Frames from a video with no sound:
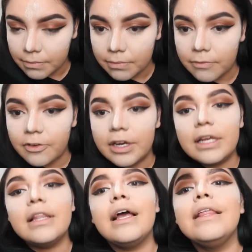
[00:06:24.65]

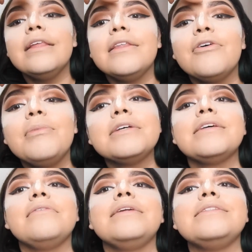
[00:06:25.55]
Very lightly though, because
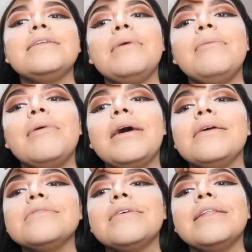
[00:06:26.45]
I already did my
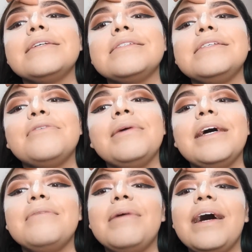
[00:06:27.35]
brows, so I like to tilt my
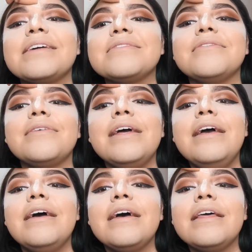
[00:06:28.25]
head back so
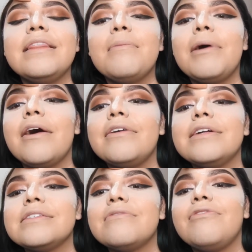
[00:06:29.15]
the powder
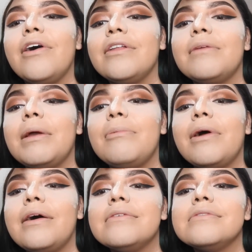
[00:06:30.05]
doesn't fall on my
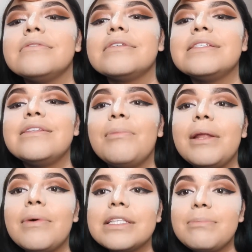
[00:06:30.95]
brows, because
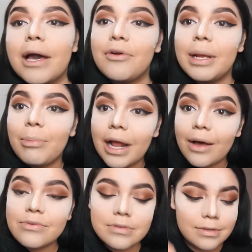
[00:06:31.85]
nobody wants powdery
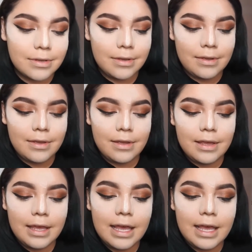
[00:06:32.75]
brows.